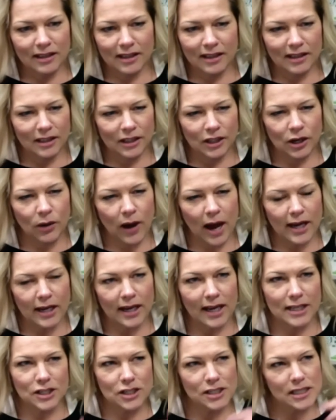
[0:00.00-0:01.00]
you know,
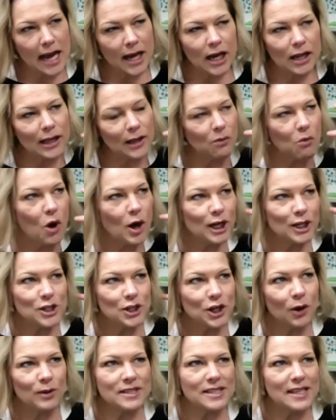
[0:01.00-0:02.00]
I just kind of like wanted to
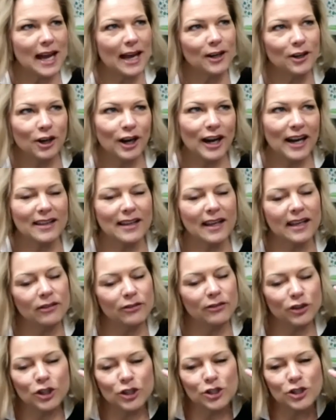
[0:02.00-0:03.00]
go inside her head, like,
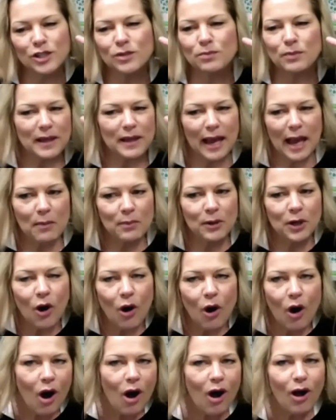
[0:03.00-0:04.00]
if you could just be happy
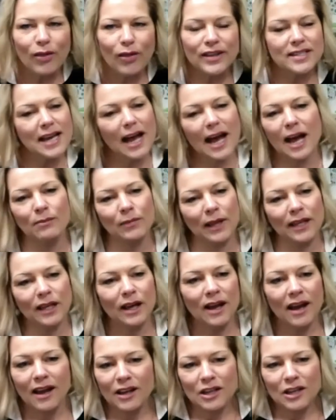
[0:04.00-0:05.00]
all the time, like,
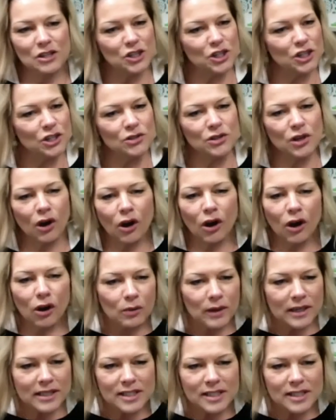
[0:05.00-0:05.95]
she's always